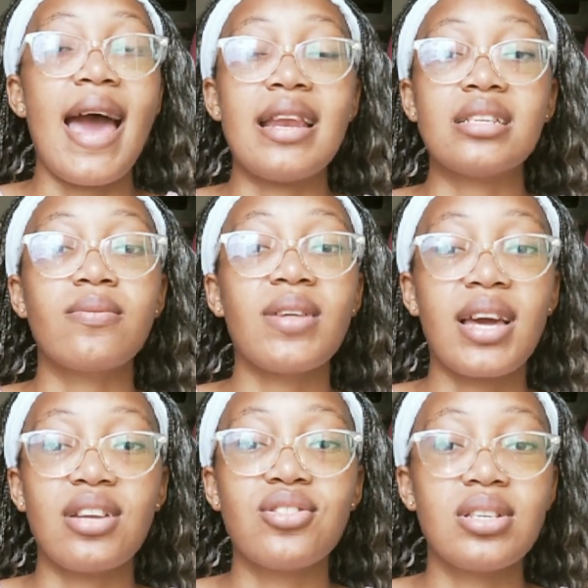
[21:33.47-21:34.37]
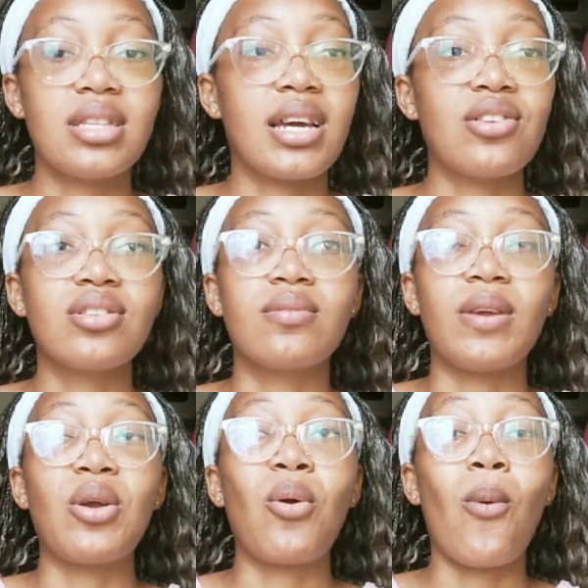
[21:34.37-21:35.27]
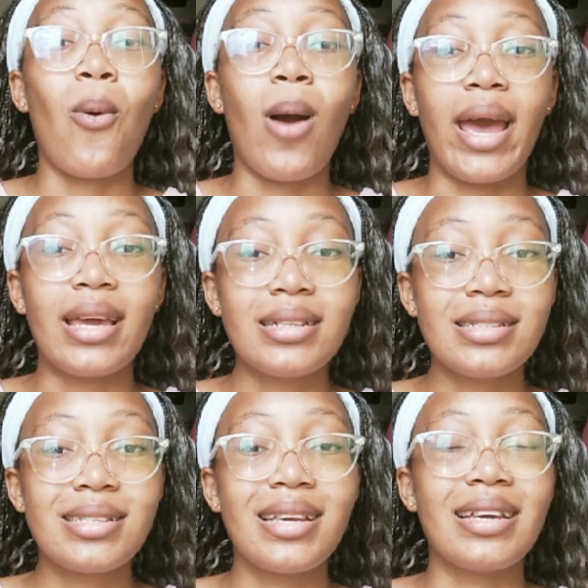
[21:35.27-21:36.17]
And as of the country is very quiet.